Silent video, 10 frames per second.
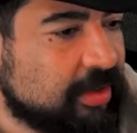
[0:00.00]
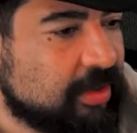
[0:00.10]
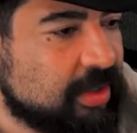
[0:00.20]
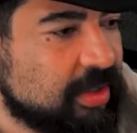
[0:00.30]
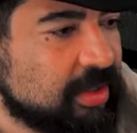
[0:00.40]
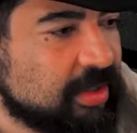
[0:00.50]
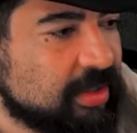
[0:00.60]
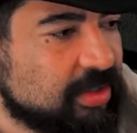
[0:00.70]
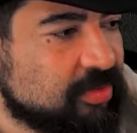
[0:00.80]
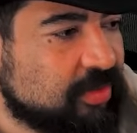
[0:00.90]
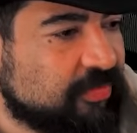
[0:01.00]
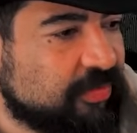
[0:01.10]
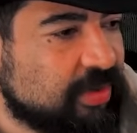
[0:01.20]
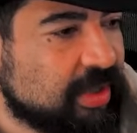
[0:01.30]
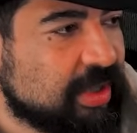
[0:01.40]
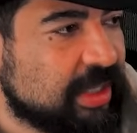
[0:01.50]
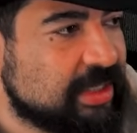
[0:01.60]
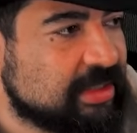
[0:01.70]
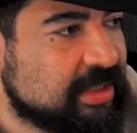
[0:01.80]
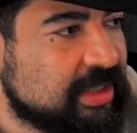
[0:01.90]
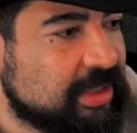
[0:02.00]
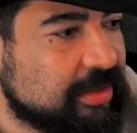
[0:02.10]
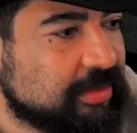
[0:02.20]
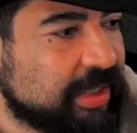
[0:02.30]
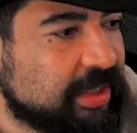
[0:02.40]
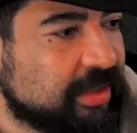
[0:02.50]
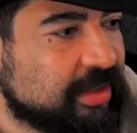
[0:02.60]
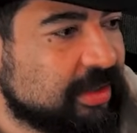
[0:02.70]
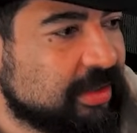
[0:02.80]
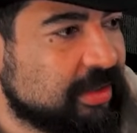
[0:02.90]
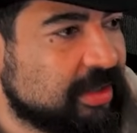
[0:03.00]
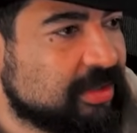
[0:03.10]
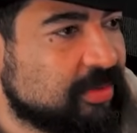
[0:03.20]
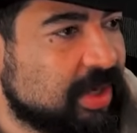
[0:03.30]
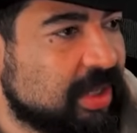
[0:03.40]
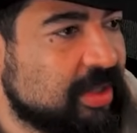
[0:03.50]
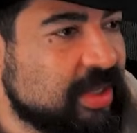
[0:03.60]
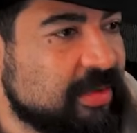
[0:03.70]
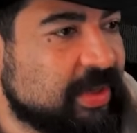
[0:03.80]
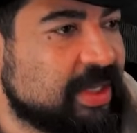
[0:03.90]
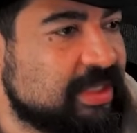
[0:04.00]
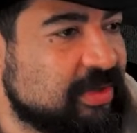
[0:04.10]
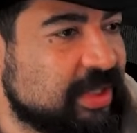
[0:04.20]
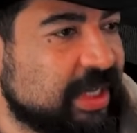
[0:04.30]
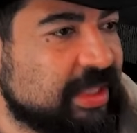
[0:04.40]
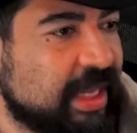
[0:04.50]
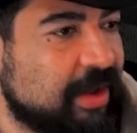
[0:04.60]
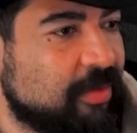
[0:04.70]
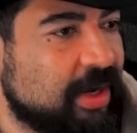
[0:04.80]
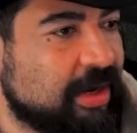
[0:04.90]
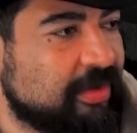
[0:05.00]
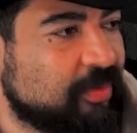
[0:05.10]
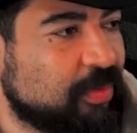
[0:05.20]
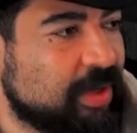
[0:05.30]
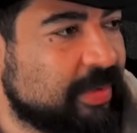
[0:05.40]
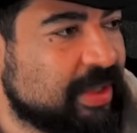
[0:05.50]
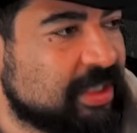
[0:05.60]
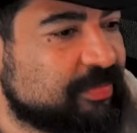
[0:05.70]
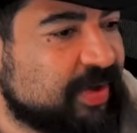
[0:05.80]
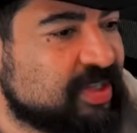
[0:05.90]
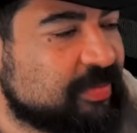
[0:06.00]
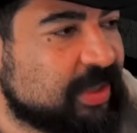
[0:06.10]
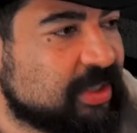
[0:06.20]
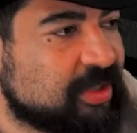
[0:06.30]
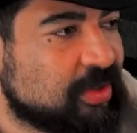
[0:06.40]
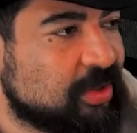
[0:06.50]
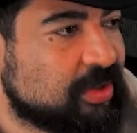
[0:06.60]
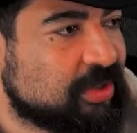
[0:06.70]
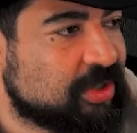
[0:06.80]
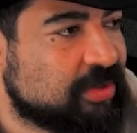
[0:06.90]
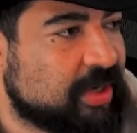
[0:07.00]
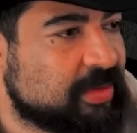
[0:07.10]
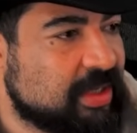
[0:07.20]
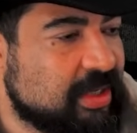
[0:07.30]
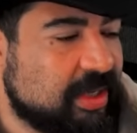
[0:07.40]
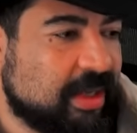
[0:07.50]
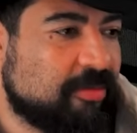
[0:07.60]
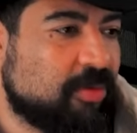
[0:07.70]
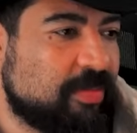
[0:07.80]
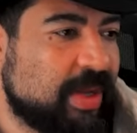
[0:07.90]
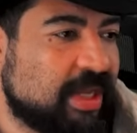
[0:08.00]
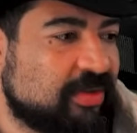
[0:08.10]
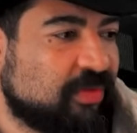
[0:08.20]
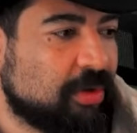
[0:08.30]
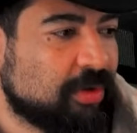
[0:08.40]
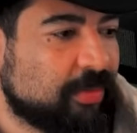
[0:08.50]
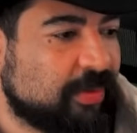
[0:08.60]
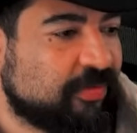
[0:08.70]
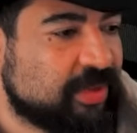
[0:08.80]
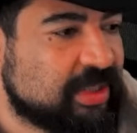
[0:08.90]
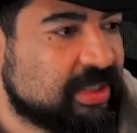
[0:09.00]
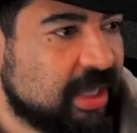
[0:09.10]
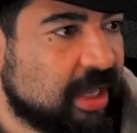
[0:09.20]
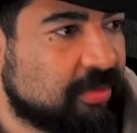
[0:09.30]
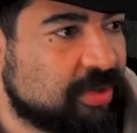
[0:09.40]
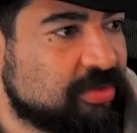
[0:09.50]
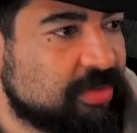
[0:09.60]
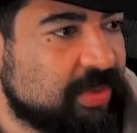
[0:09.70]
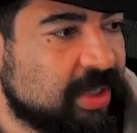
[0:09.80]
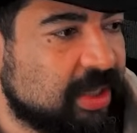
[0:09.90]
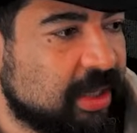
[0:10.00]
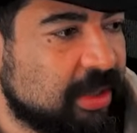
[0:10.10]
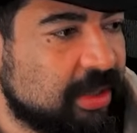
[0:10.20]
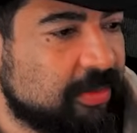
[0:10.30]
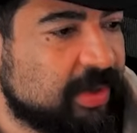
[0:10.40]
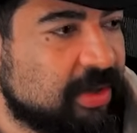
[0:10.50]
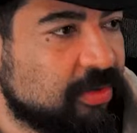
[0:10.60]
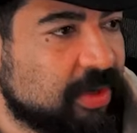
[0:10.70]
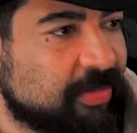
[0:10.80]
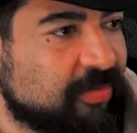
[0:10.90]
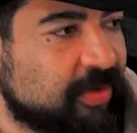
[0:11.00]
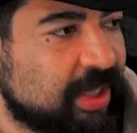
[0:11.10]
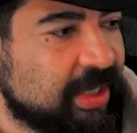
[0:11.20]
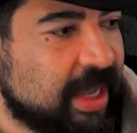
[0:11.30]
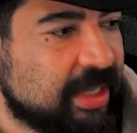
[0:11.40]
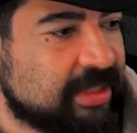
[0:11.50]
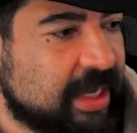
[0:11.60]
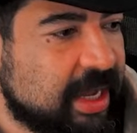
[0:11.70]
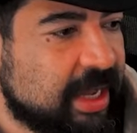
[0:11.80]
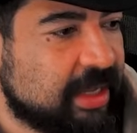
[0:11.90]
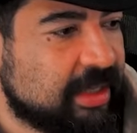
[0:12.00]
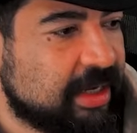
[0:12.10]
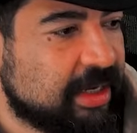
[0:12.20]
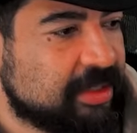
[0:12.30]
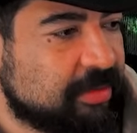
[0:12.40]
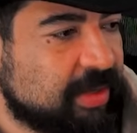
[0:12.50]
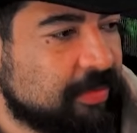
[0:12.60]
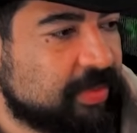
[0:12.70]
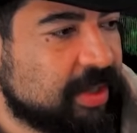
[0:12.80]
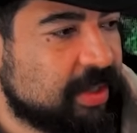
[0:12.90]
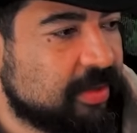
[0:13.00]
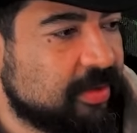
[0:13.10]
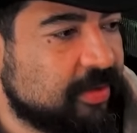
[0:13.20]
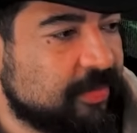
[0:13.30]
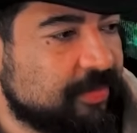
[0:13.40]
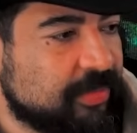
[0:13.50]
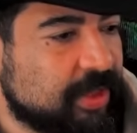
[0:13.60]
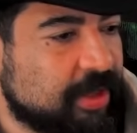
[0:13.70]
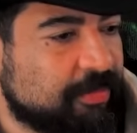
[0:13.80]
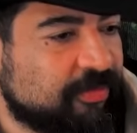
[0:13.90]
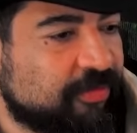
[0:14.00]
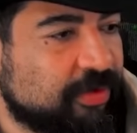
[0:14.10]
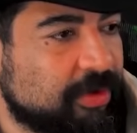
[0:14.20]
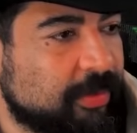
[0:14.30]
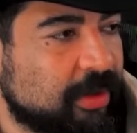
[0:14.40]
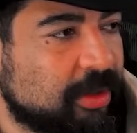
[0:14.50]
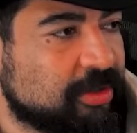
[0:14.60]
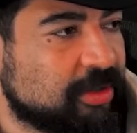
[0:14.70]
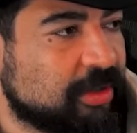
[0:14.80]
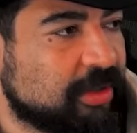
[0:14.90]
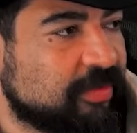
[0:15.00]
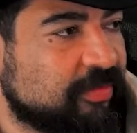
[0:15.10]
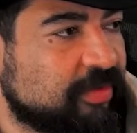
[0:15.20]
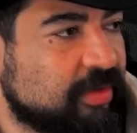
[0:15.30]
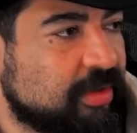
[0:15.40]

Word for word: Could do a full cleanse and heal right here as well. Because he's only got the A1, I don't have to worry about these buffs being stolen or stripped. It would make us vulnerable for the stun, which would be a little bit annoying. But if we cannot die, that actually might be a preferable alternative.